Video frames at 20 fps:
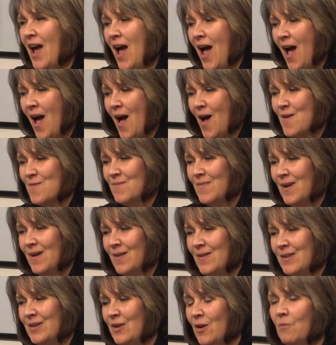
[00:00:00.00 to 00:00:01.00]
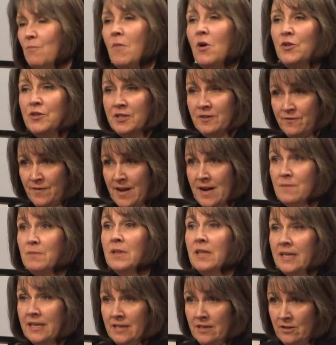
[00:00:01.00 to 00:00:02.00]
um, you know,
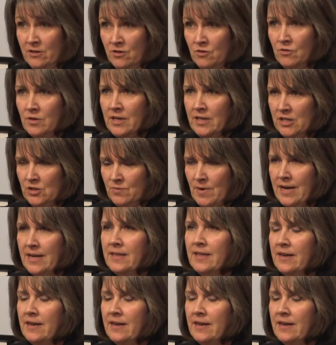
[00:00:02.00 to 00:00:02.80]
multifamily units, right?